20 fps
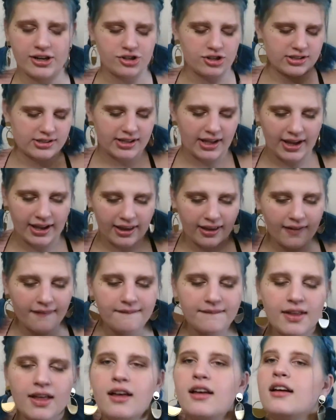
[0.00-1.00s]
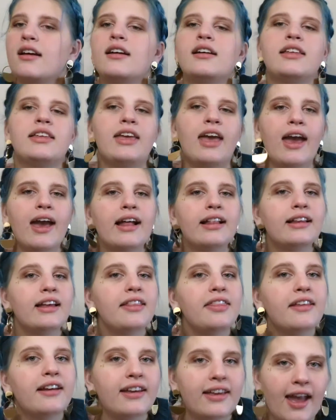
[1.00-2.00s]
just like
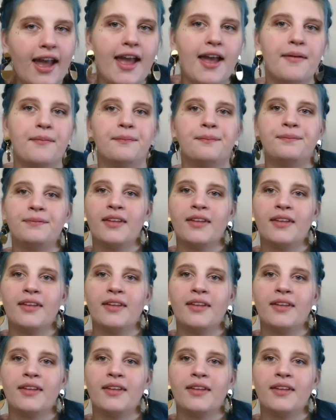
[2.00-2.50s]
killing the game.